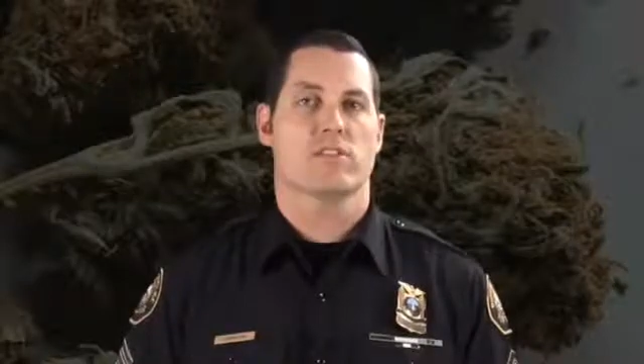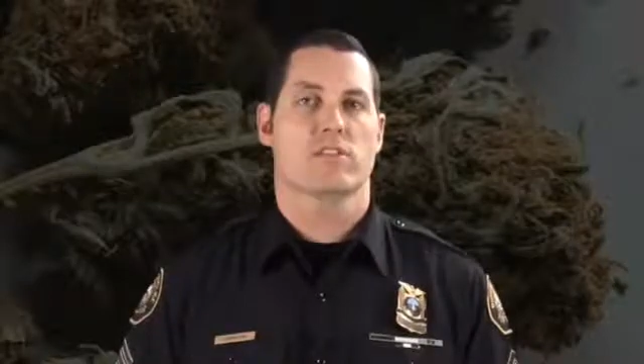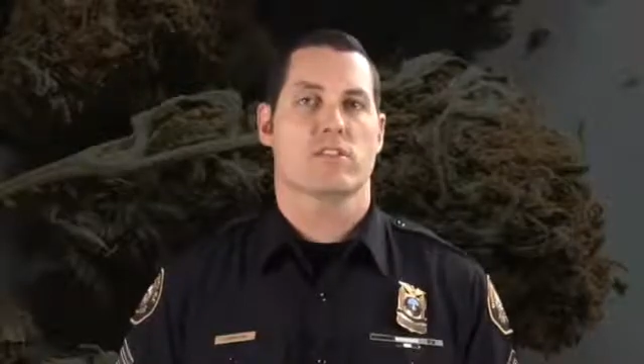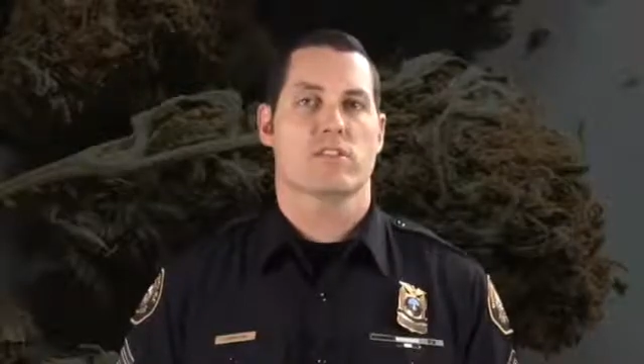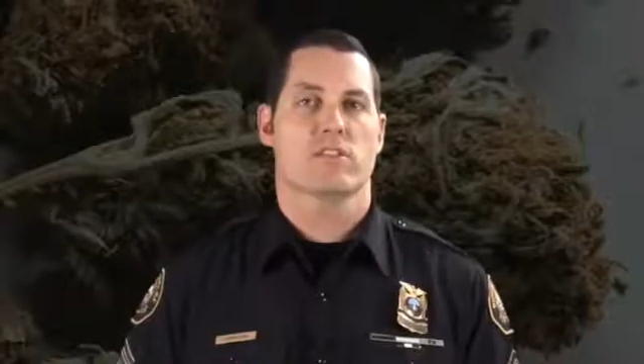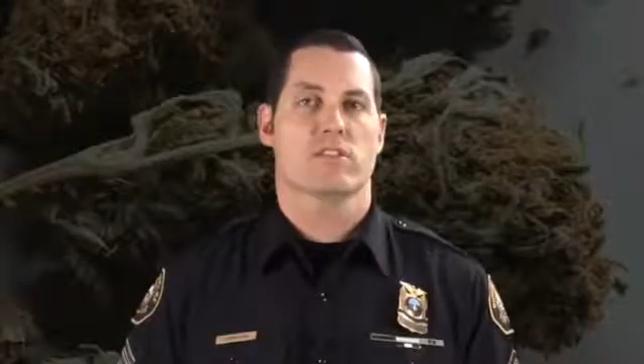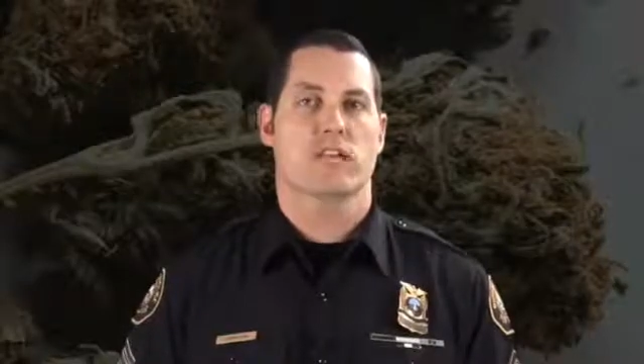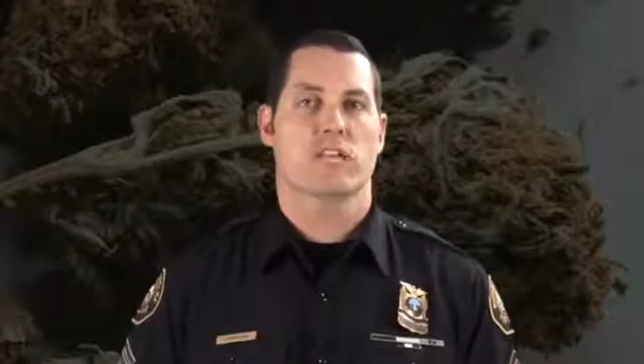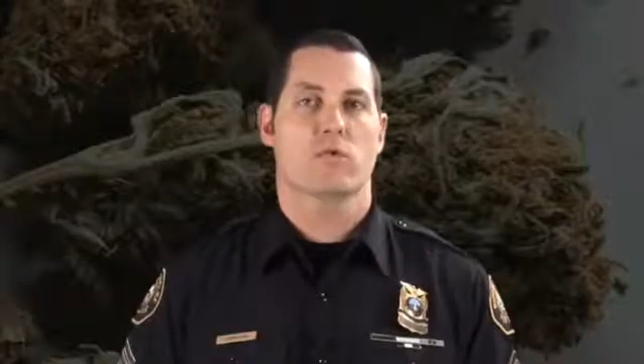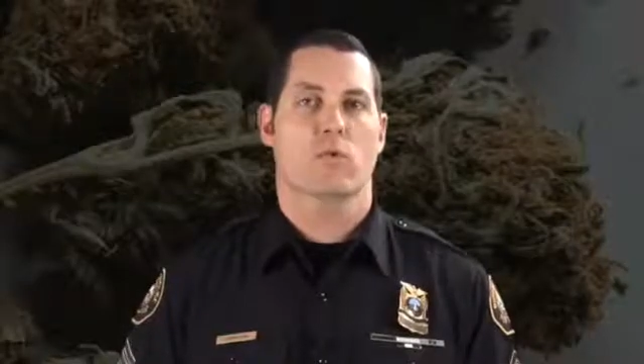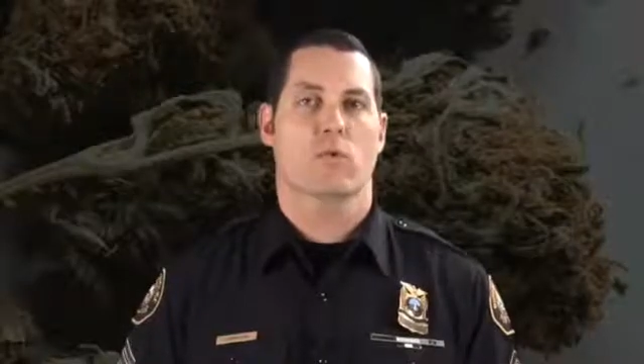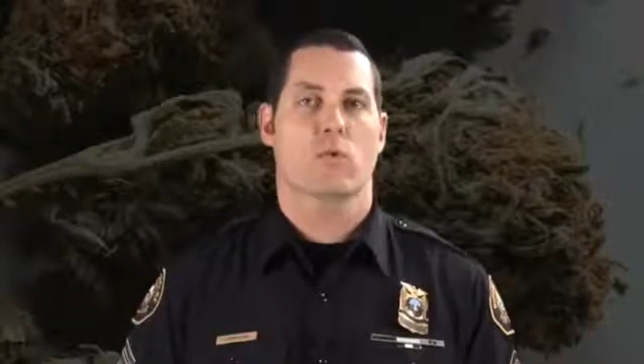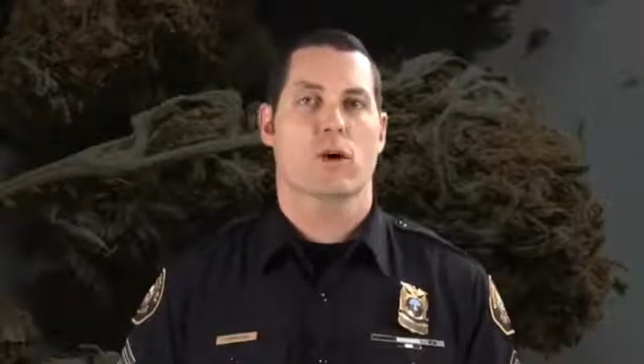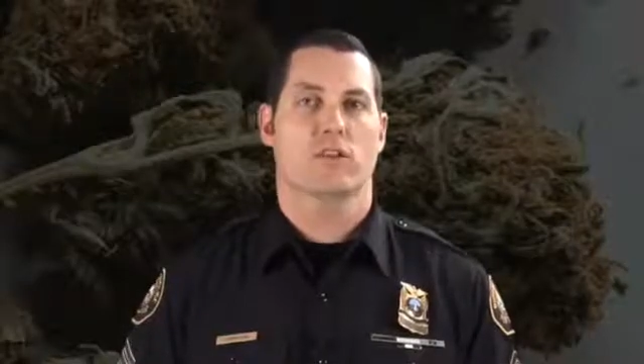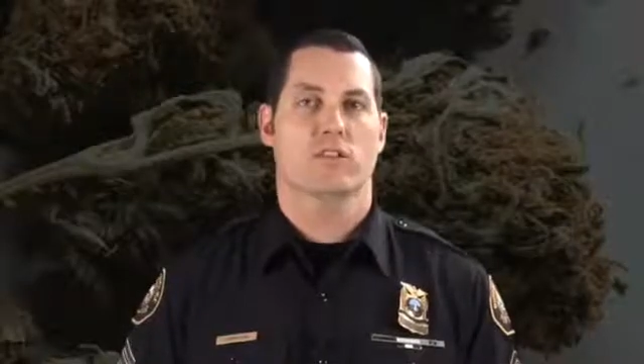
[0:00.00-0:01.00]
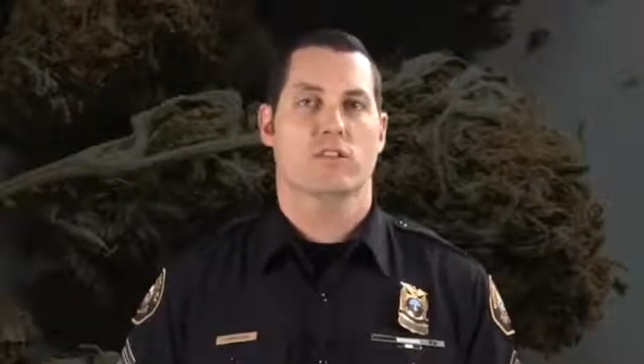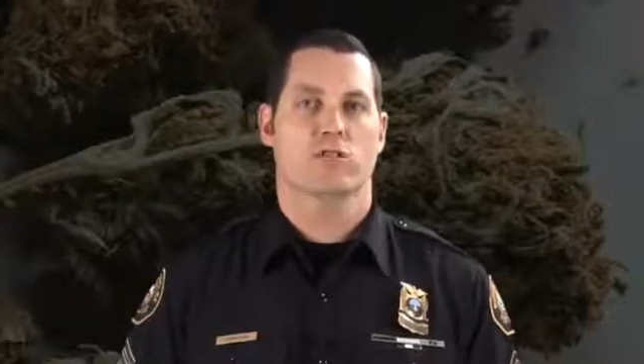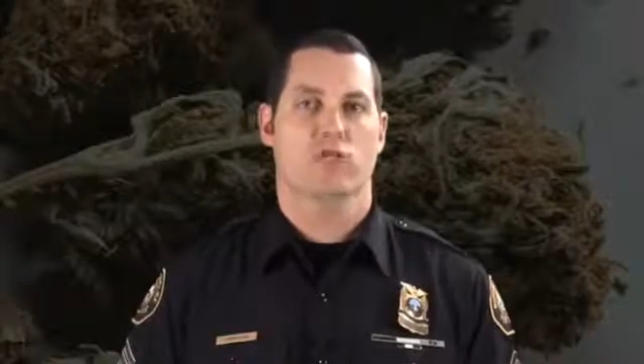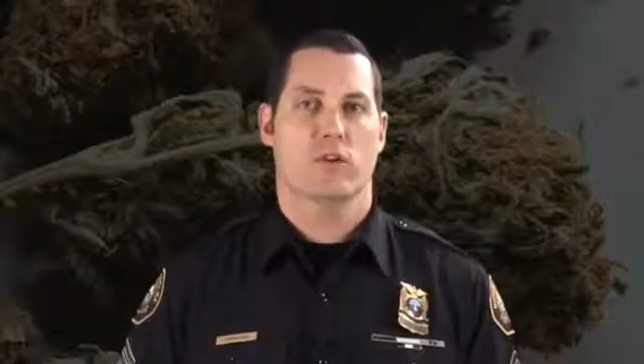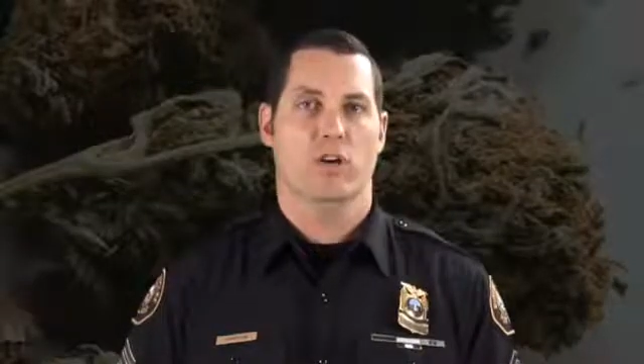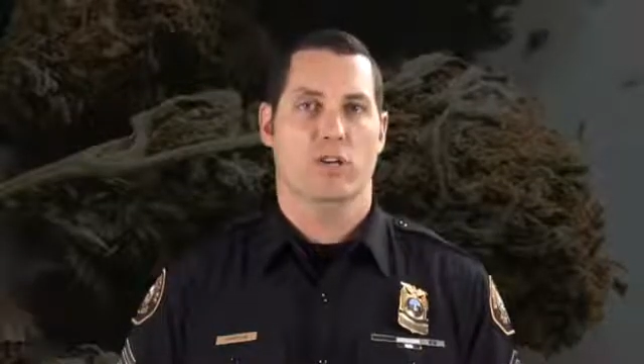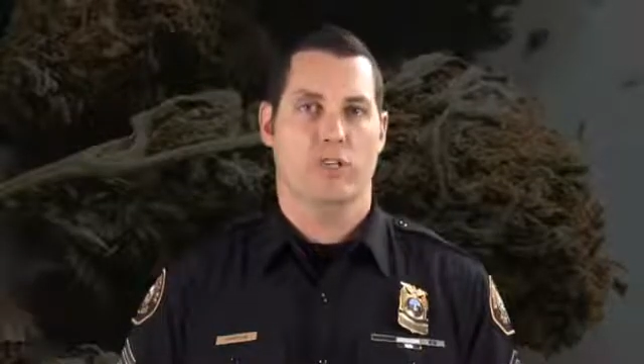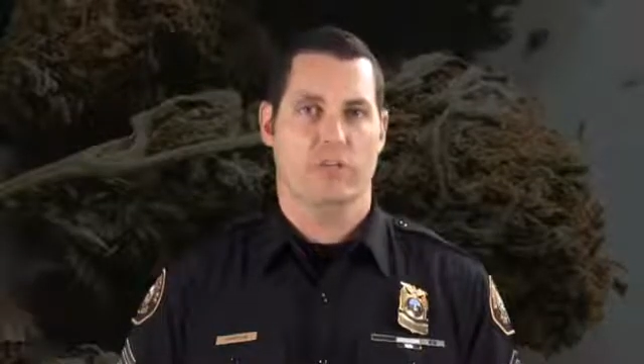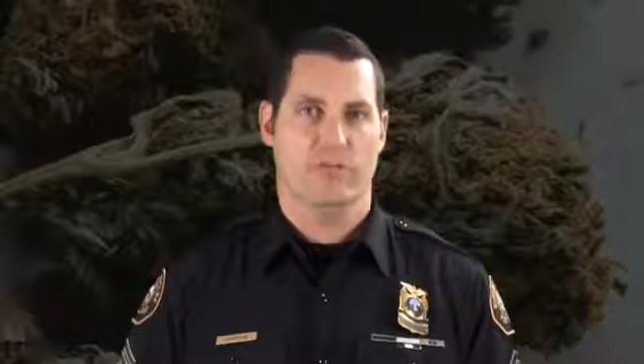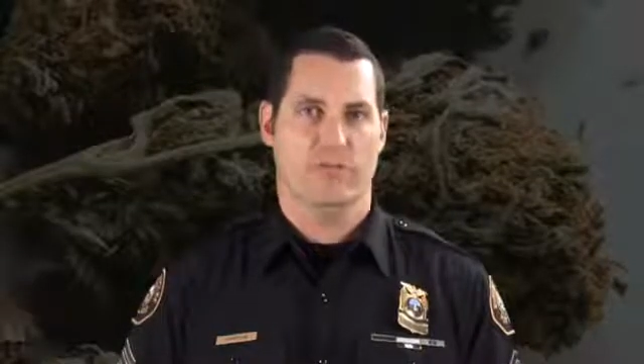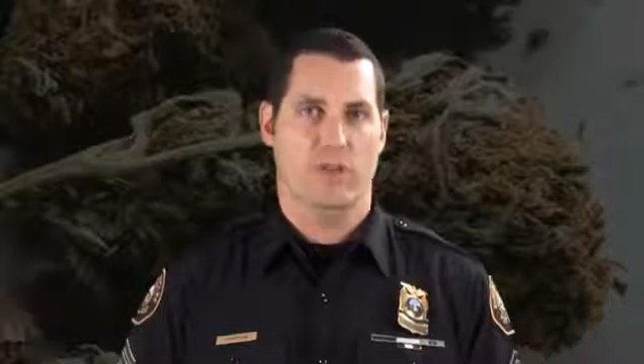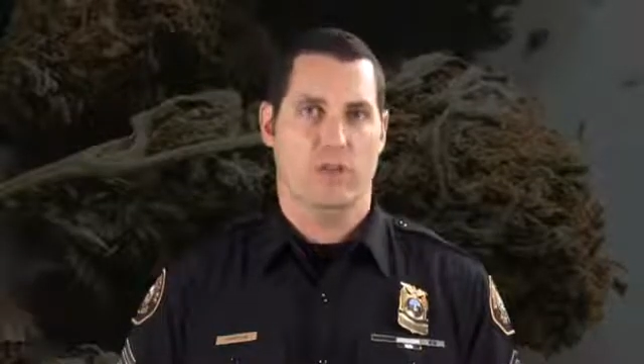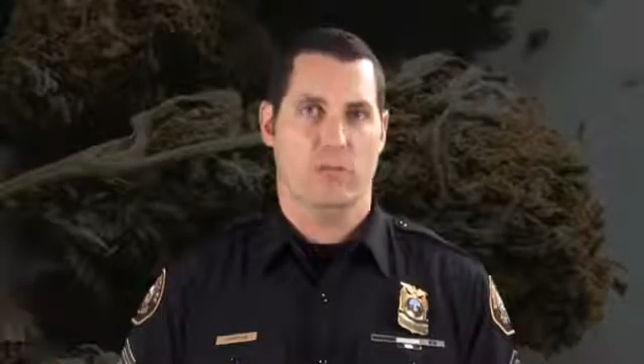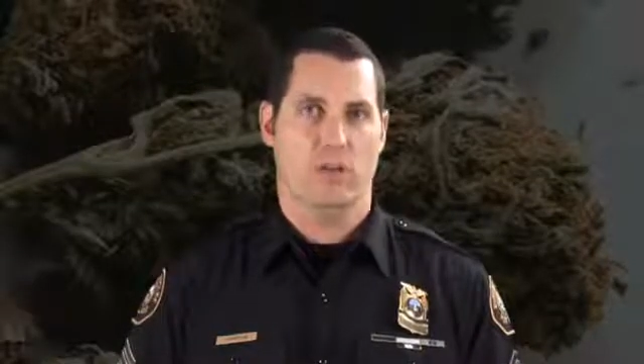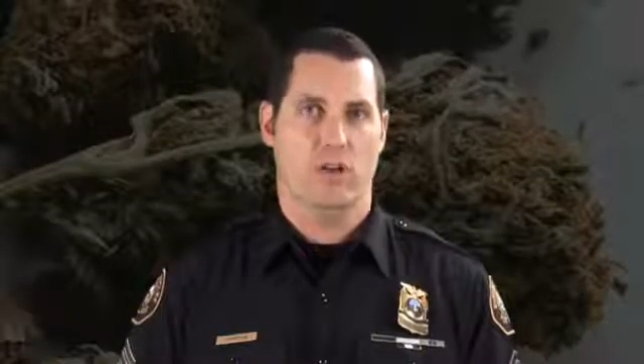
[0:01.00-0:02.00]
is still a Schedule I drug under
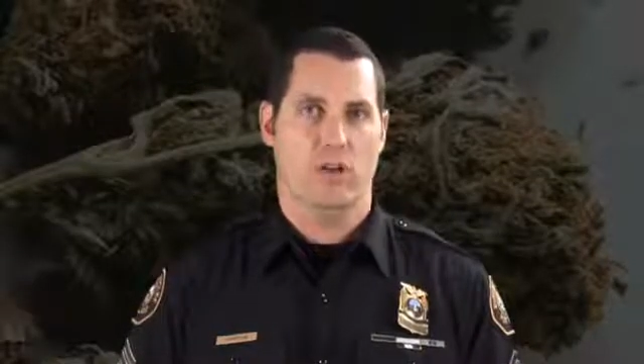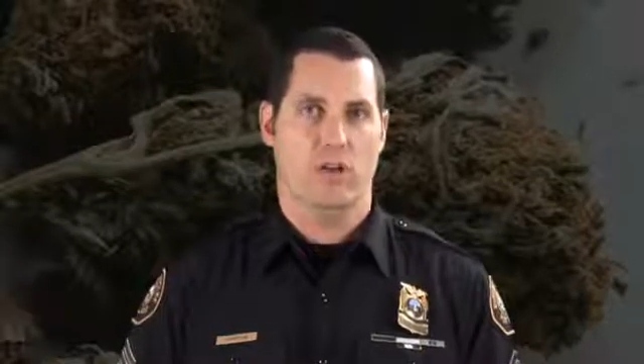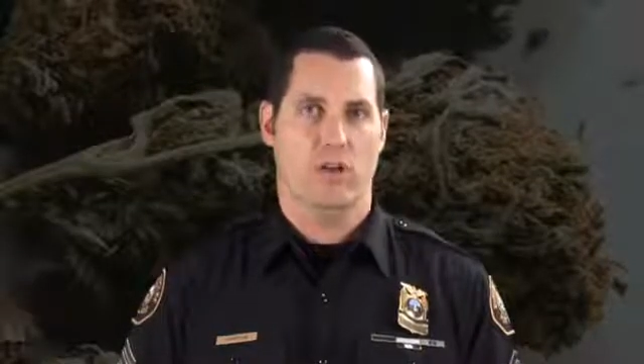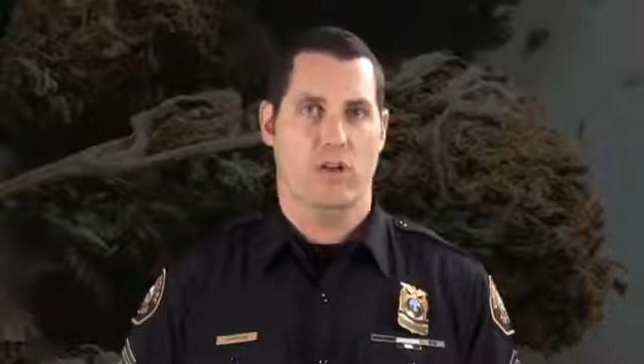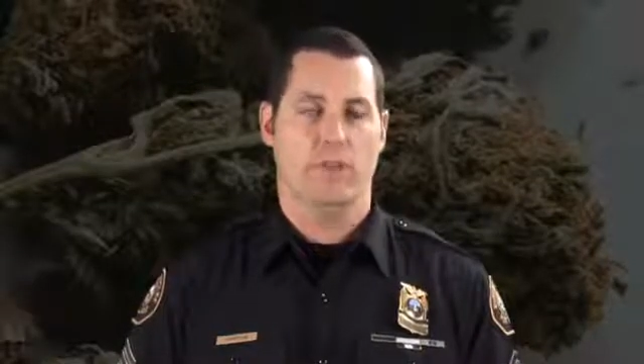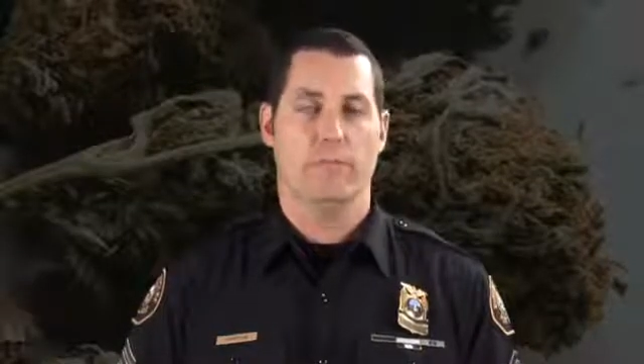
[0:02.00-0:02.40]
federal law,